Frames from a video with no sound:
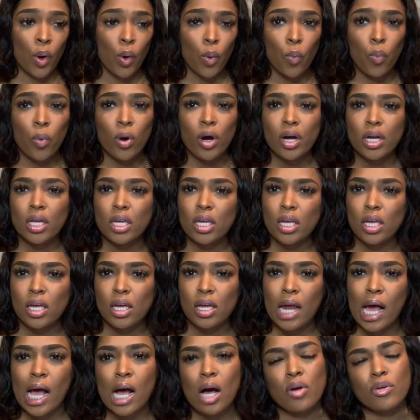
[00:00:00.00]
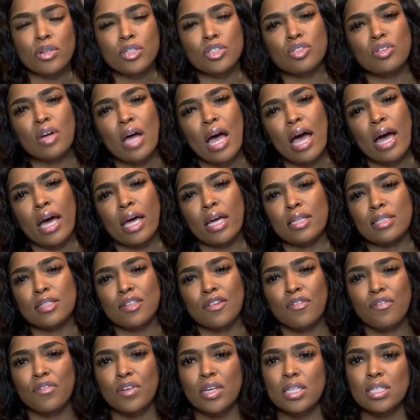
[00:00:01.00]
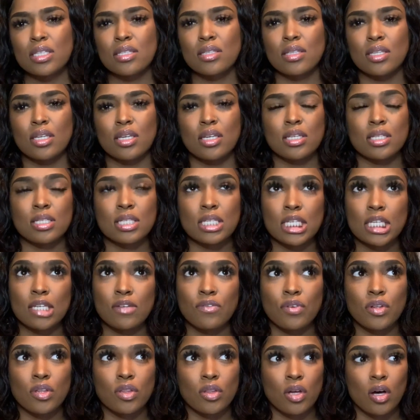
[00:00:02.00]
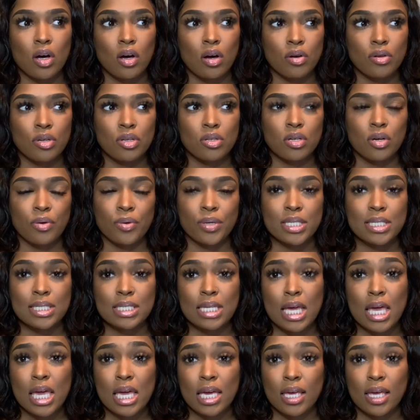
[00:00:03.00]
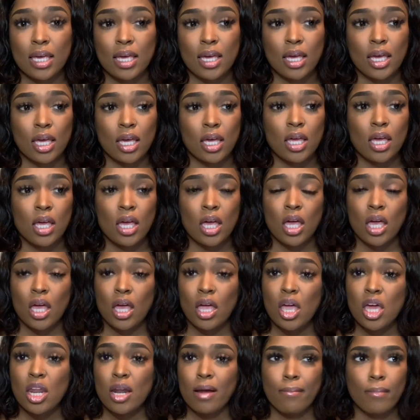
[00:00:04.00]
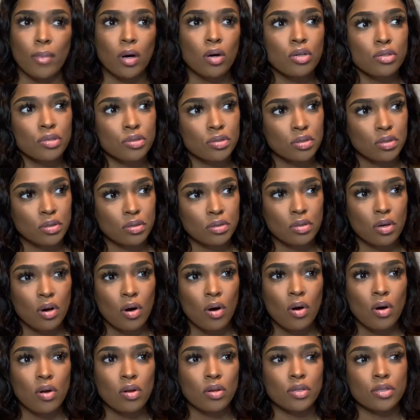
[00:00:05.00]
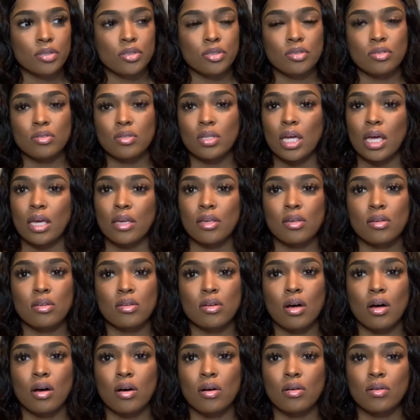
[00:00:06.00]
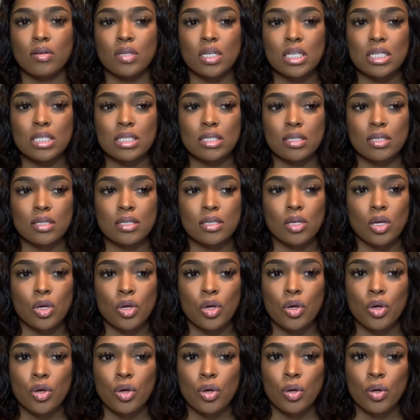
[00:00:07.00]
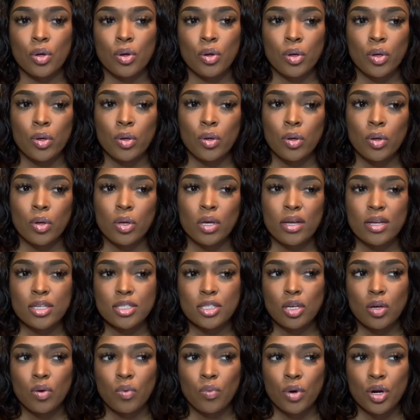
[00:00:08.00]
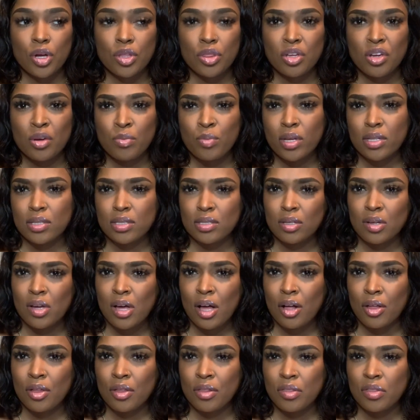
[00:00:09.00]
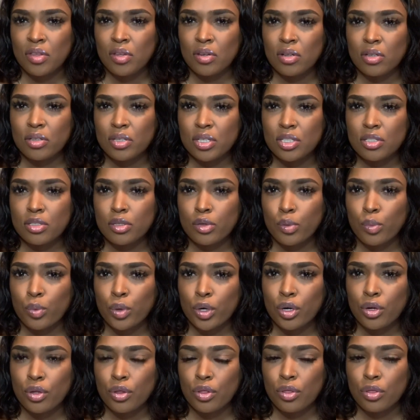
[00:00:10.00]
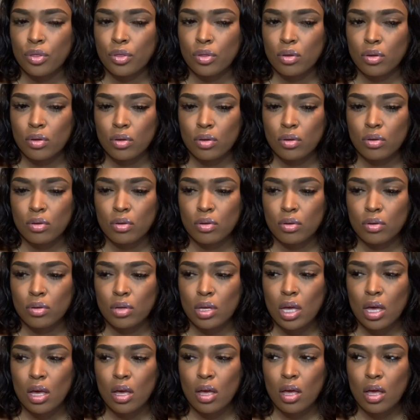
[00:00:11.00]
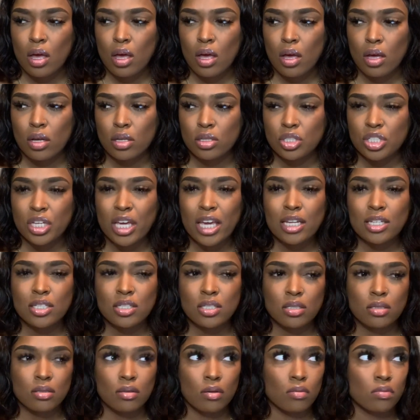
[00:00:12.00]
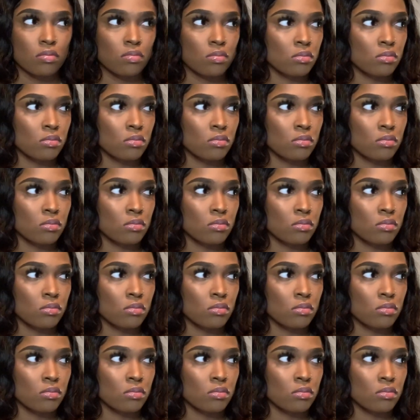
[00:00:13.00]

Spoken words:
working it out and trying to fix things, even though, it's taking an emotional toll on you? Like, is it worth your mental health? Is it worth changing?